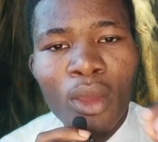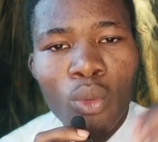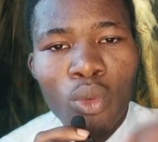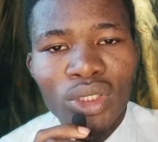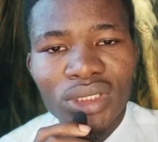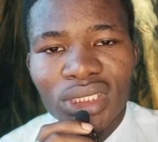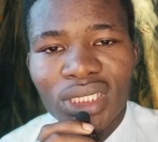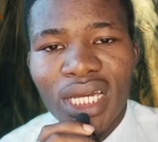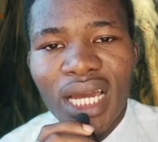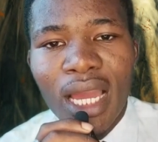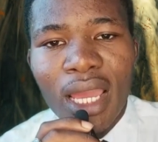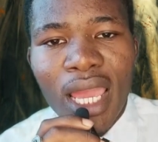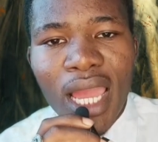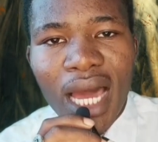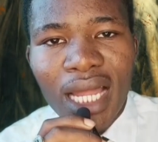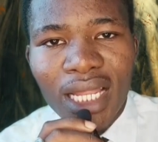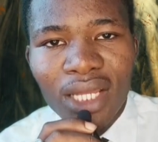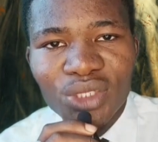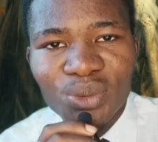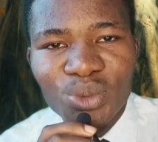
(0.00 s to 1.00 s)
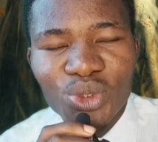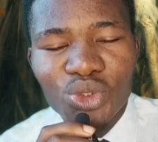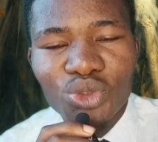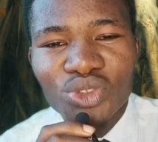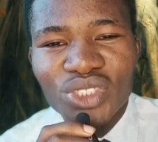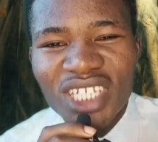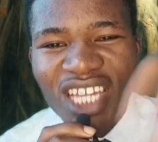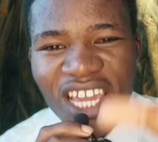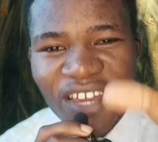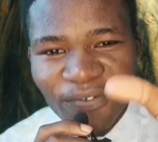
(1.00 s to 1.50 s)
One thing that allows me
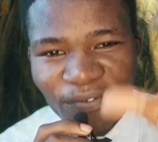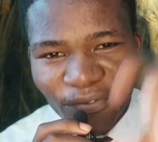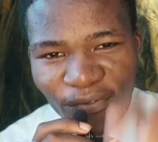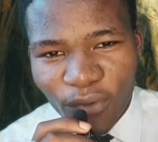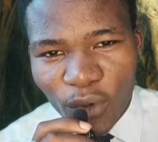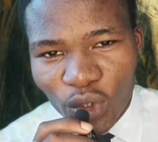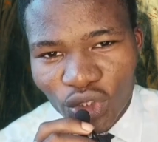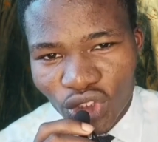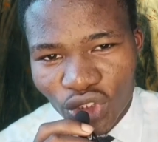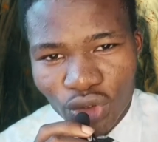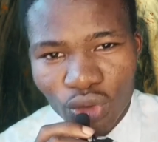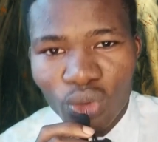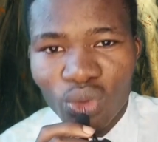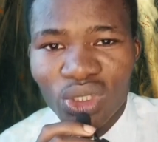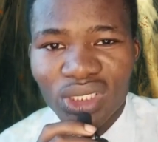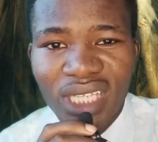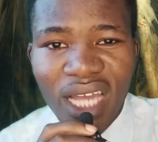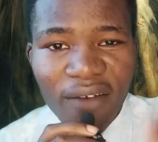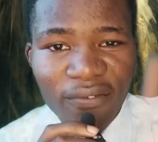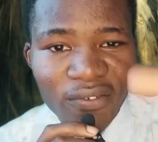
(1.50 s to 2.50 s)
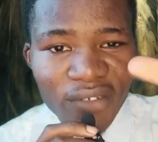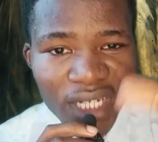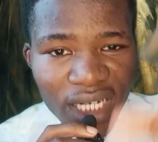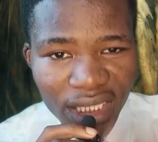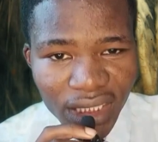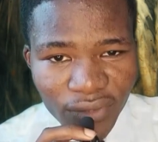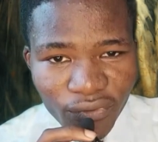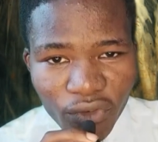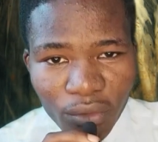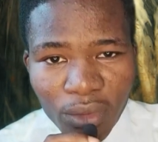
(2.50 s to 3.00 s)
to reinforce what I've
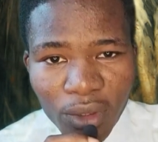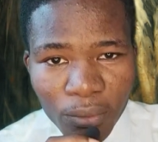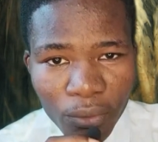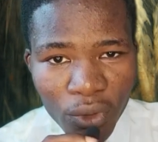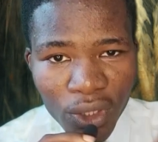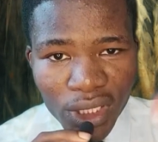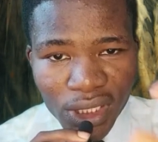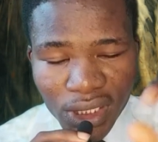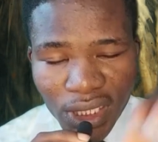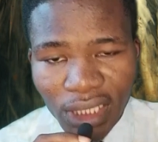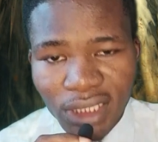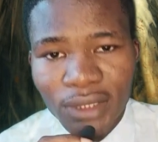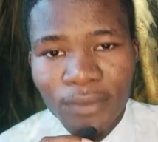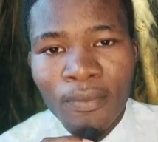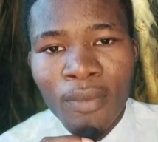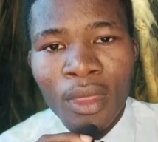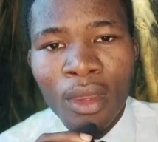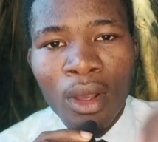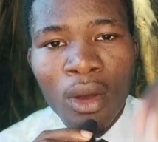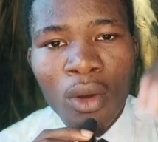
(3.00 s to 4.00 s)
read from a book is that